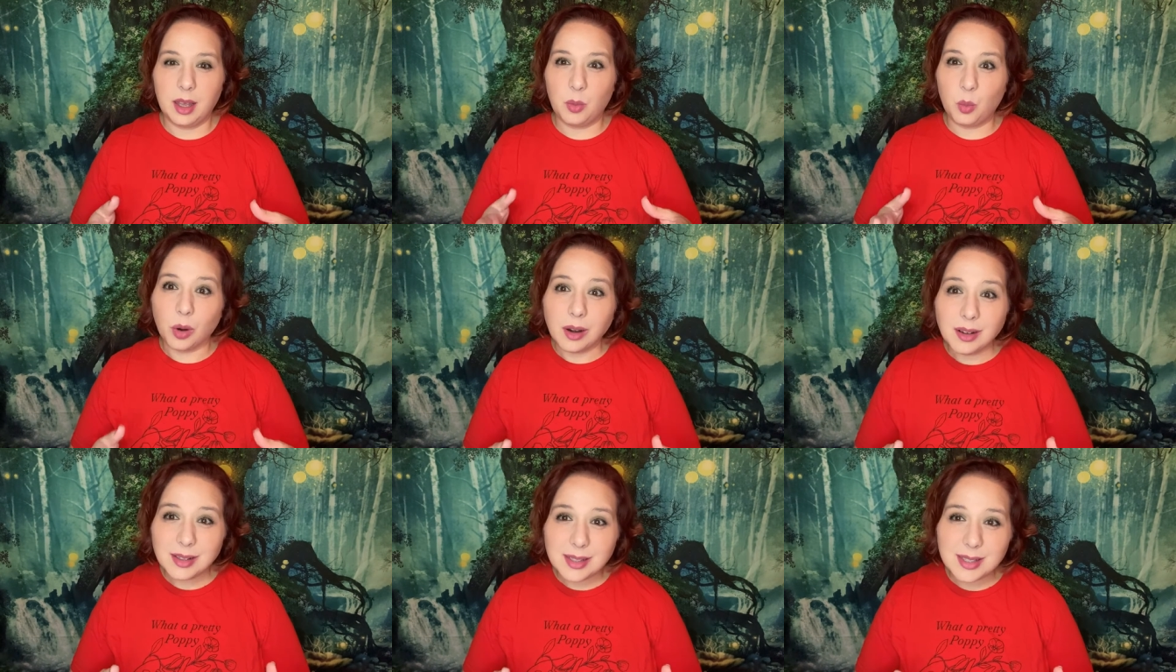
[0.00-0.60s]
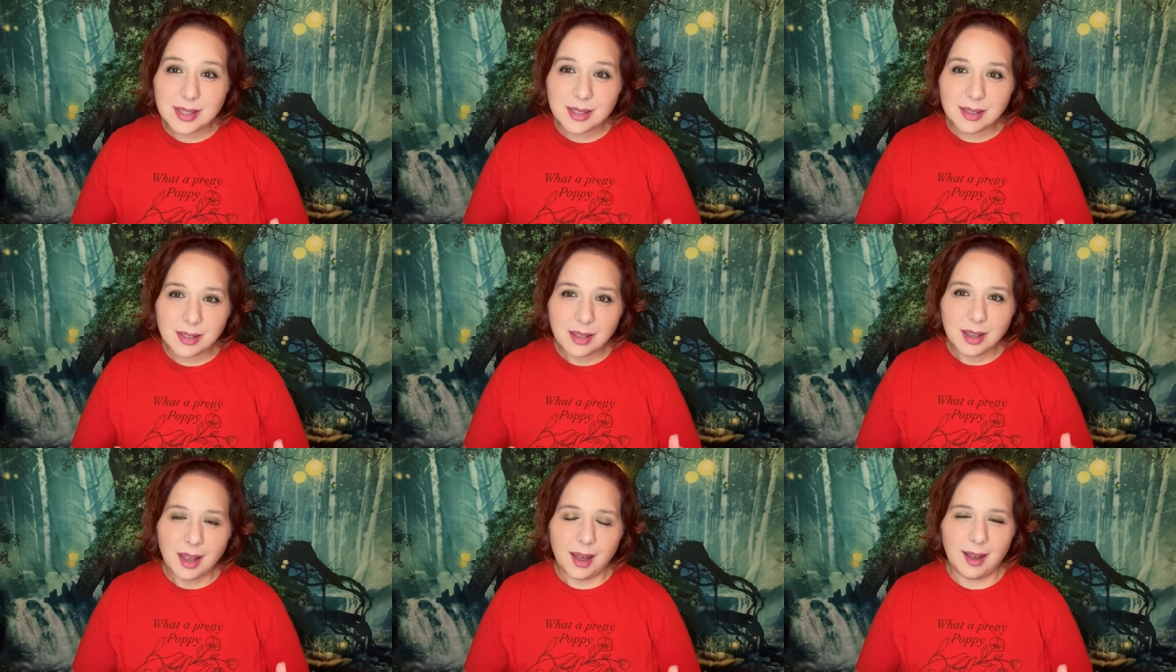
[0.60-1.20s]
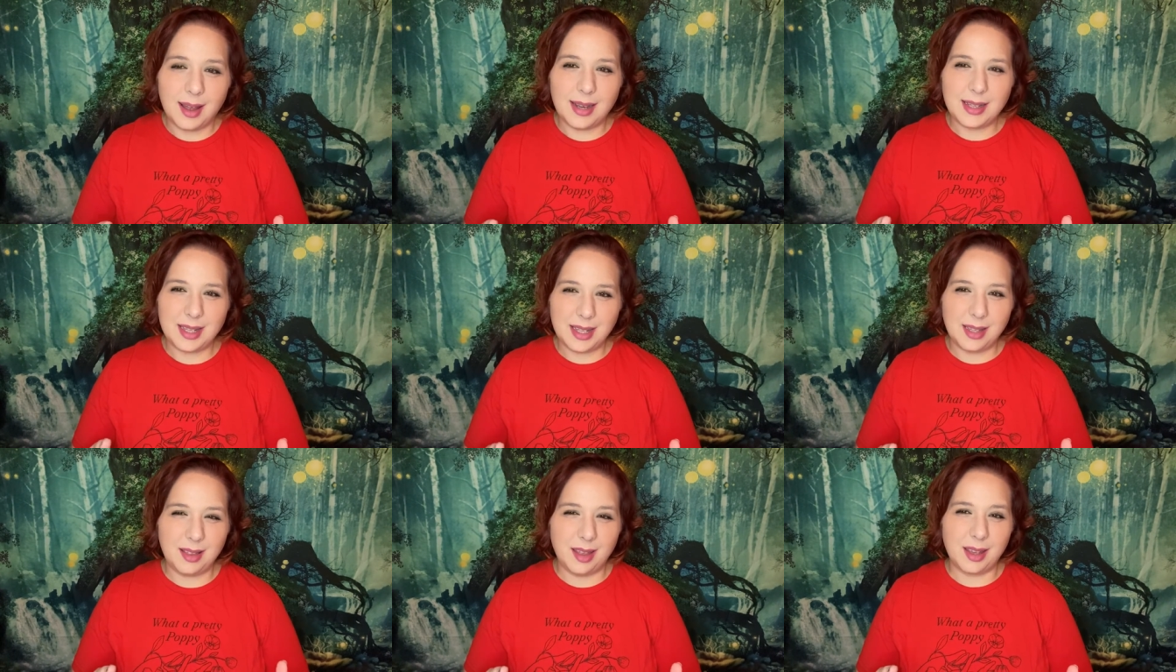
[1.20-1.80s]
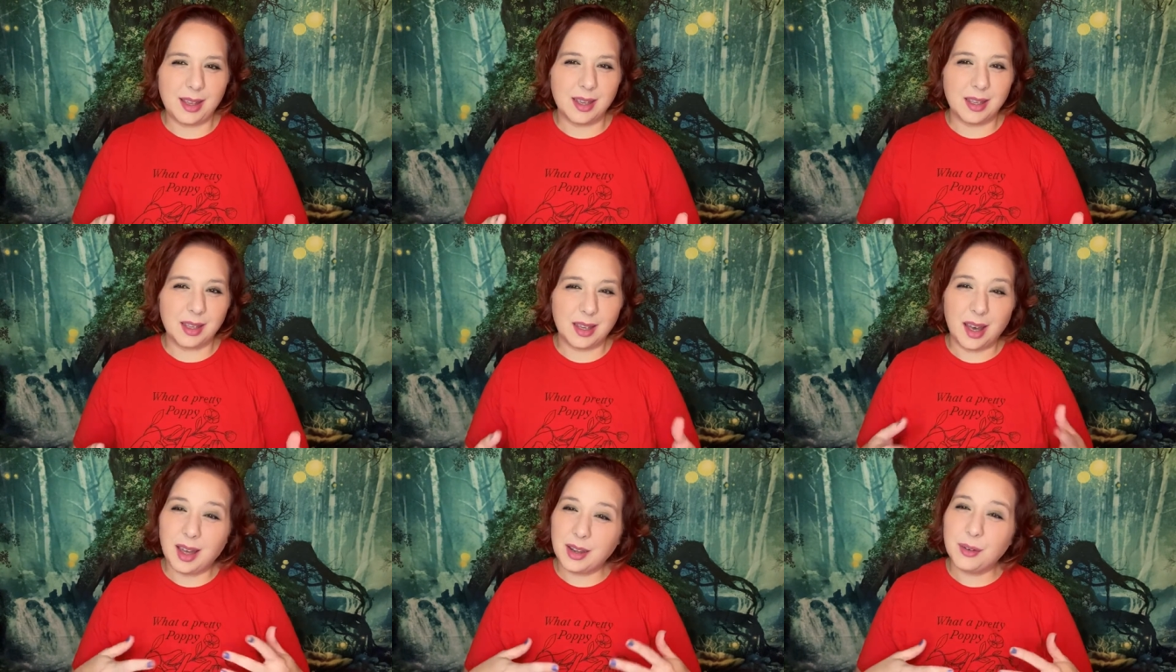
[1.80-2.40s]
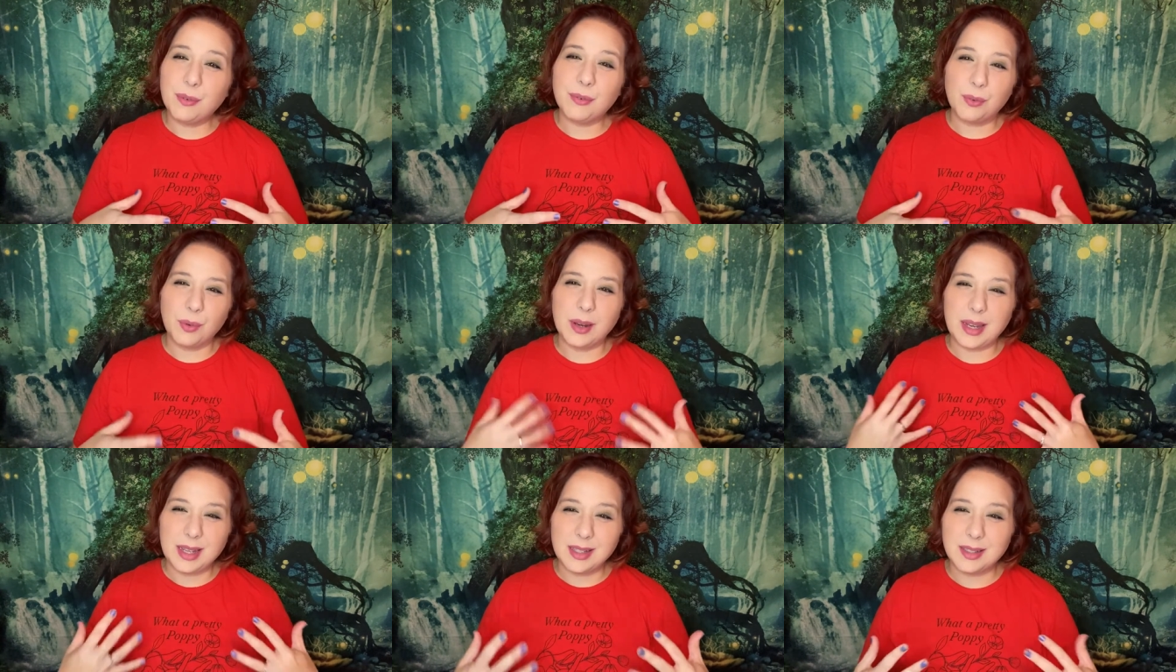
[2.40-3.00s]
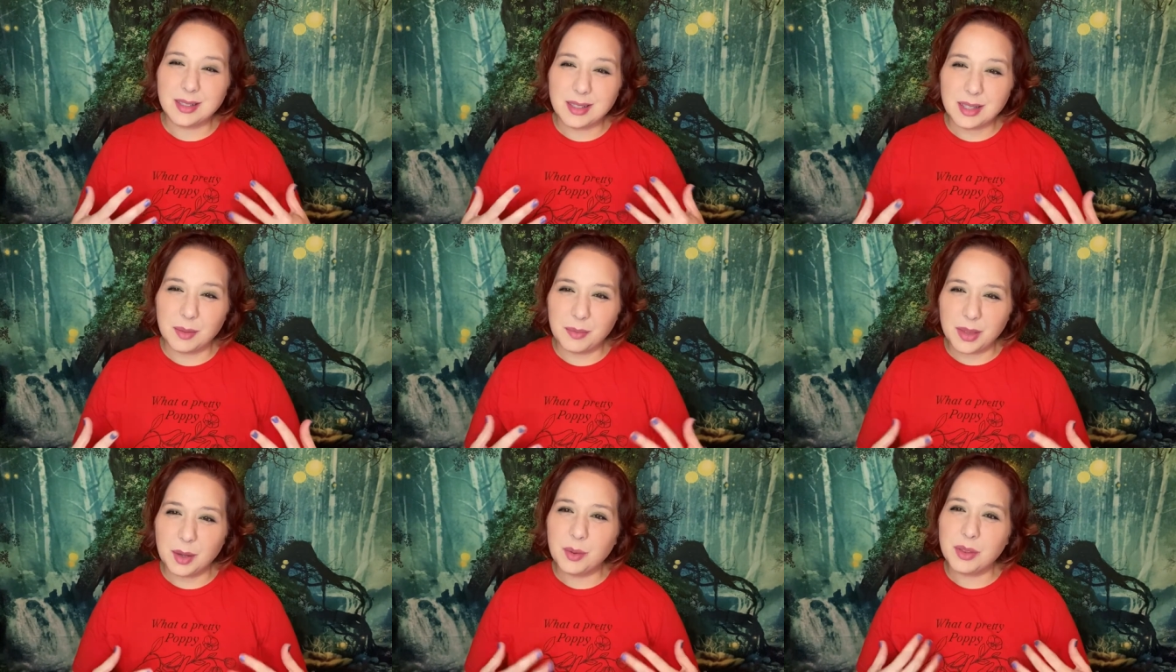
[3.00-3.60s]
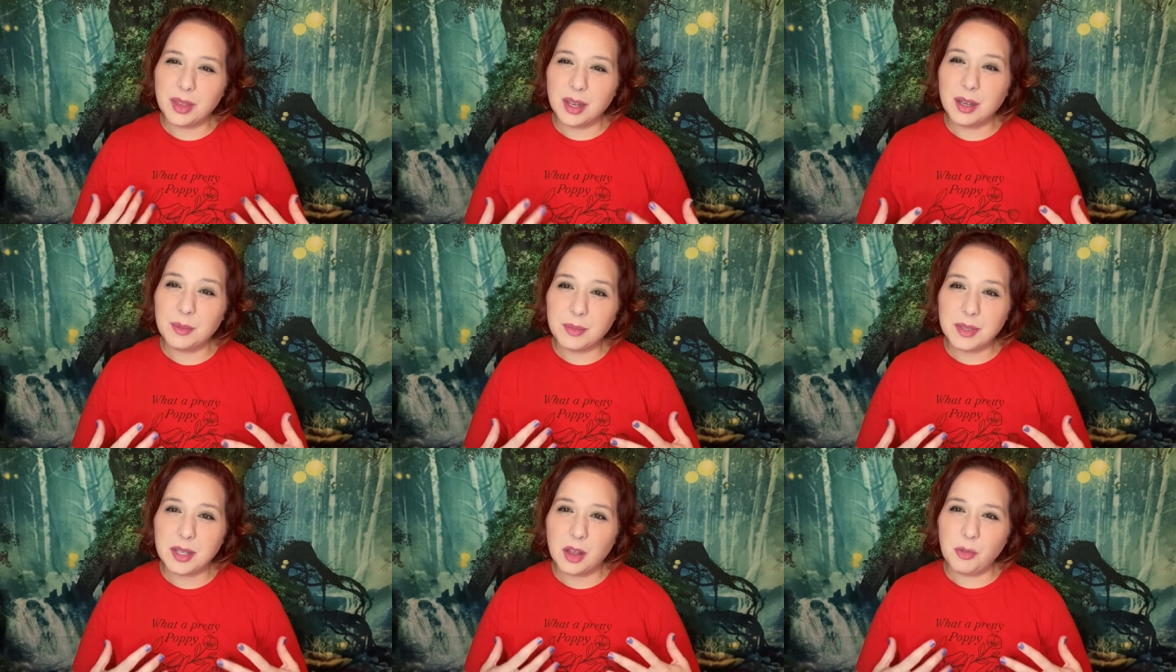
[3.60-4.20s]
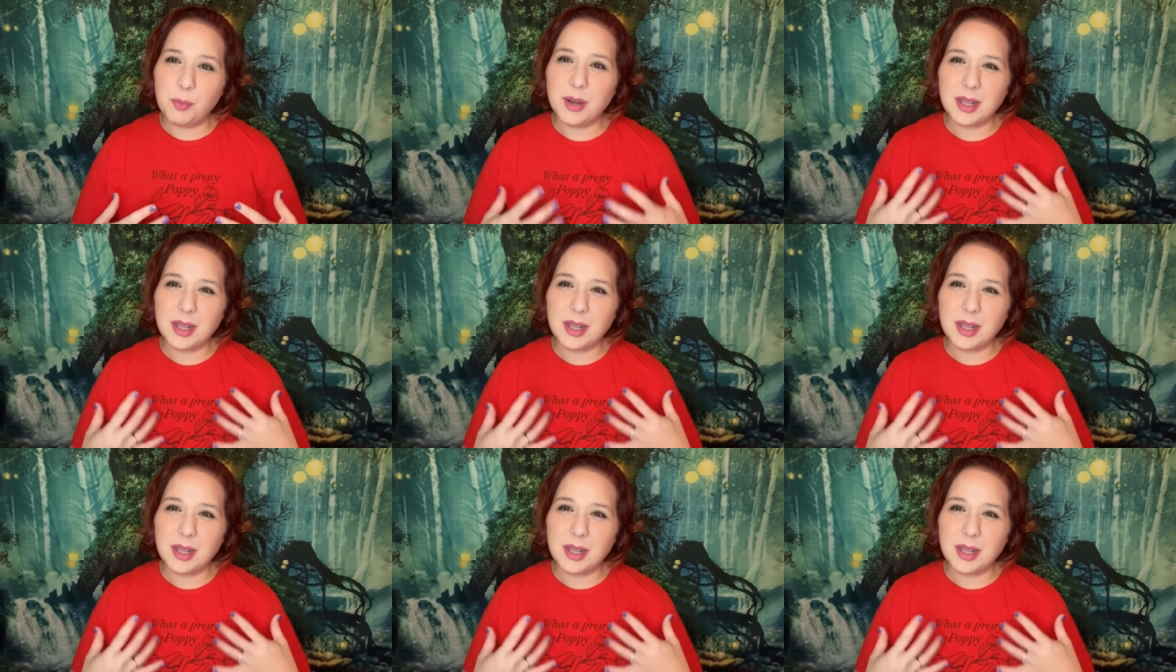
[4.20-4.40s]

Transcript: it works and he like kind of frees something within himself,